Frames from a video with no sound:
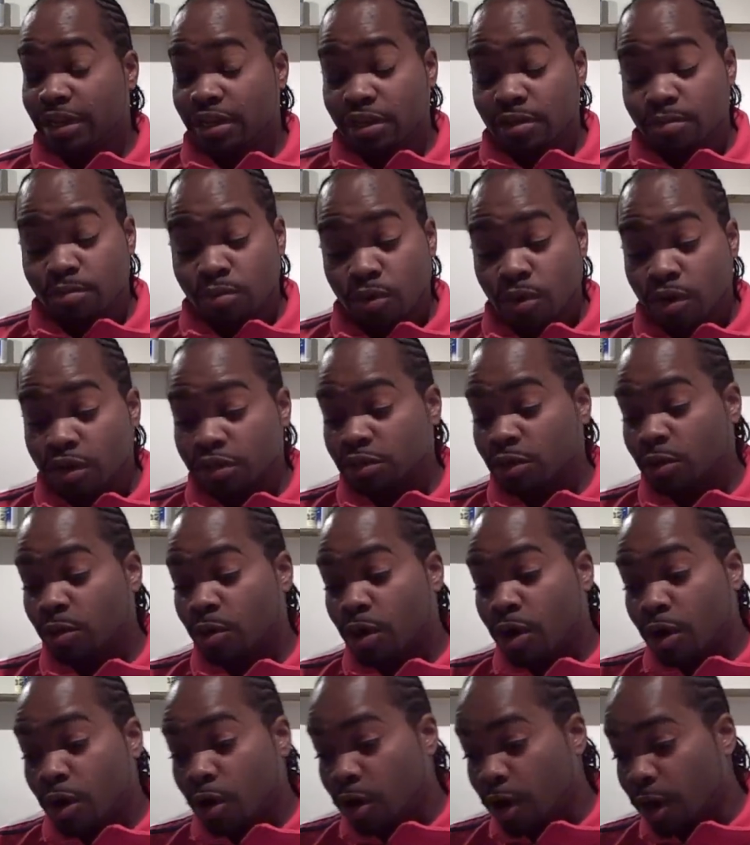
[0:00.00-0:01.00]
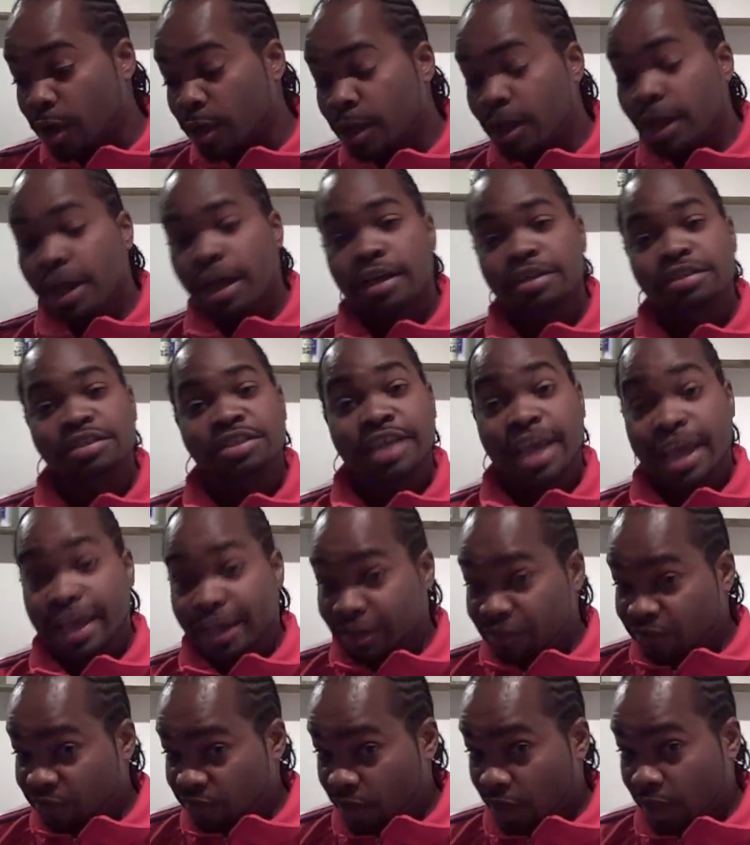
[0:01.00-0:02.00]
These boys go hard.
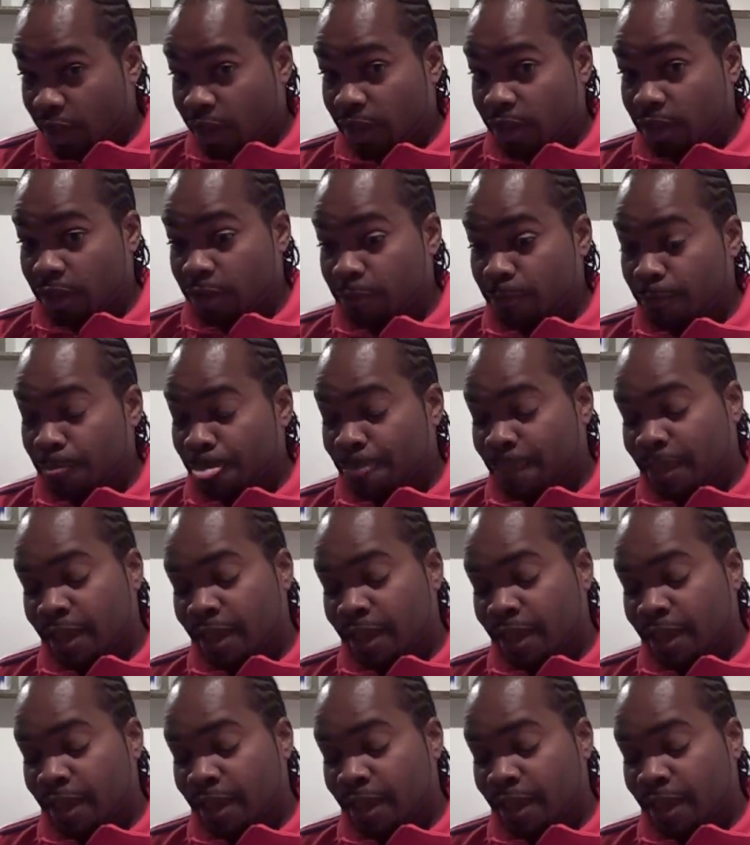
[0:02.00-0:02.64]
Jackie Chain.